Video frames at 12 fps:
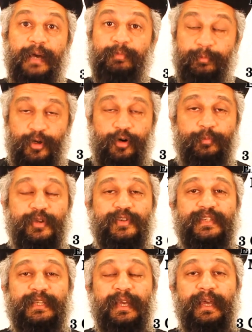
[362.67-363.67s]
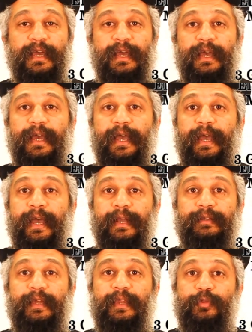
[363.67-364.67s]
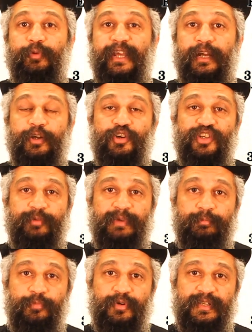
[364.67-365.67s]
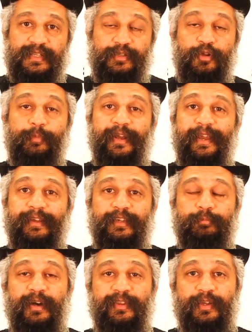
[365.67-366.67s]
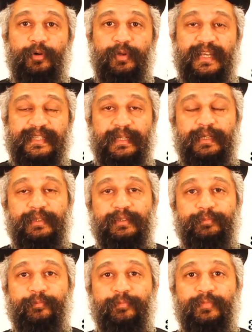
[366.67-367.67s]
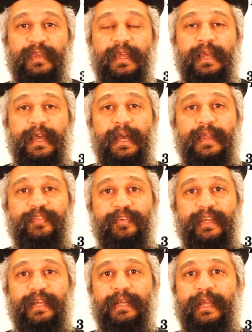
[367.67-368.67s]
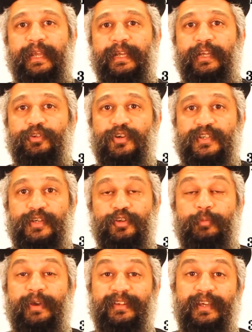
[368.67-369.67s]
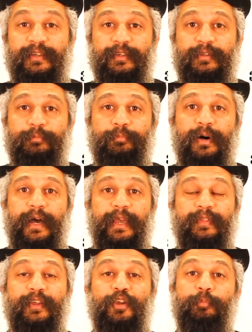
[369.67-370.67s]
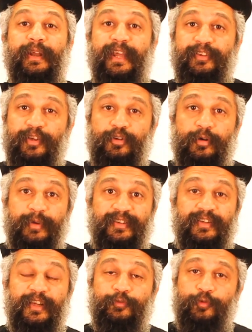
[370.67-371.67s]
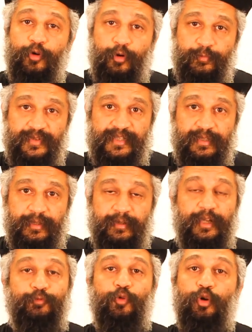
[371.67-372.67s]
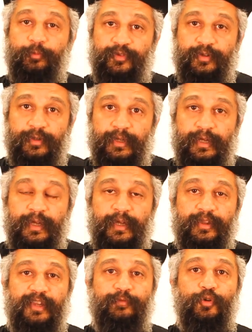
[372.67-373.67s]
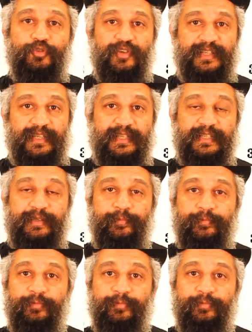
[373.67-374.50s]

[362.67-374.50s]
Amba Pachomius, and 3 clergy members nominated by the Holy Synod, and 3 lay leaders nominated by the nominating committee that formed the voters list.